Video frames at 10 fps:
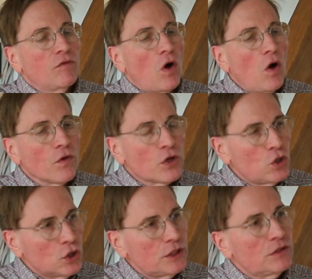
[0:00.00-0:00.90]
of all the
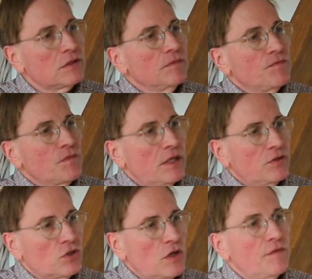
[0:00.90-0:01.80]
goods
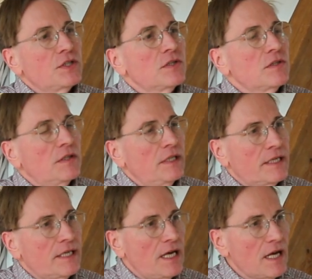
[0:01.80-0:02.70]
and services and
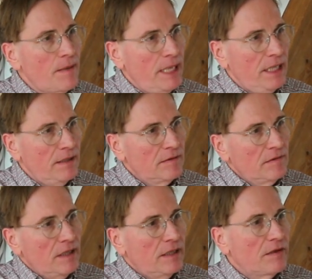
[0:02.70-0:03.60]
the economy
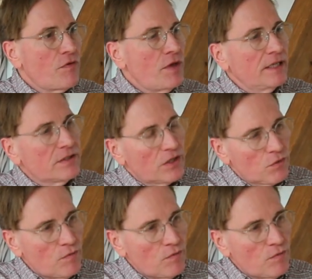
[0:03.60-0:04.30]
and the things that